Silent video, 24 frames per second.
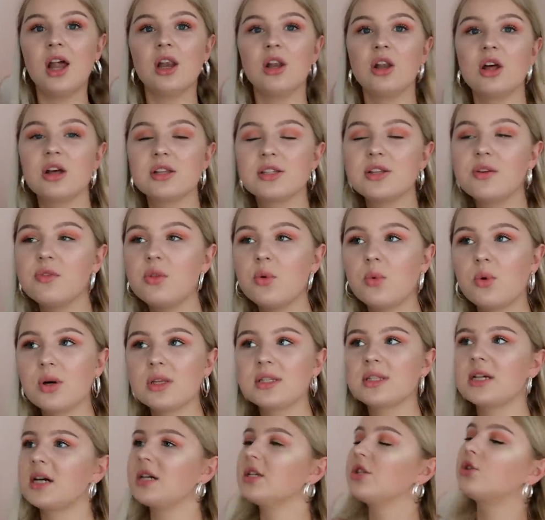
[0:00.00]
Lots of the
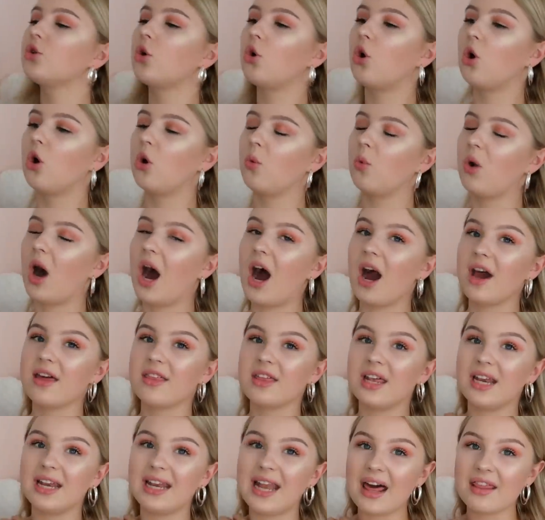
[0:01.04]
ones I saw were
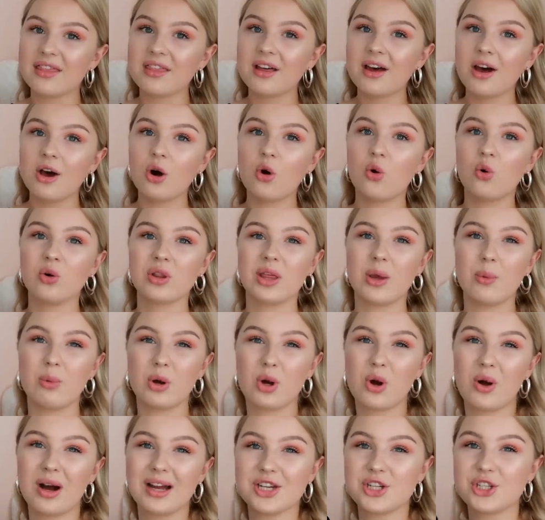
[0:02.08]
either leather or they were
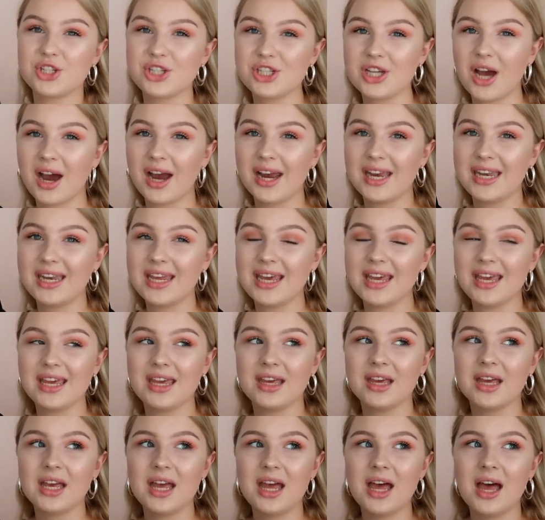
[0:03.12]
quite a
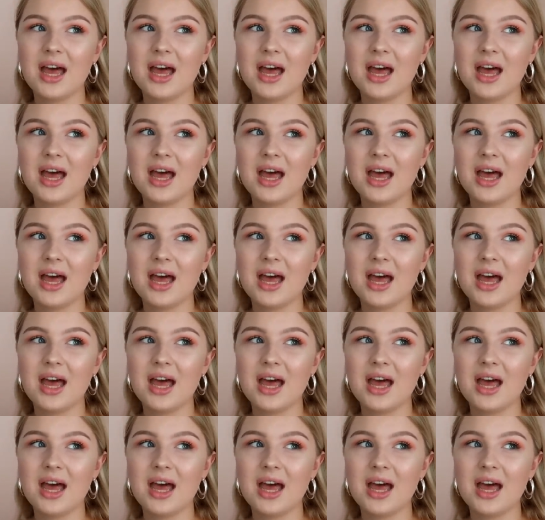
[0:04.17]
shiny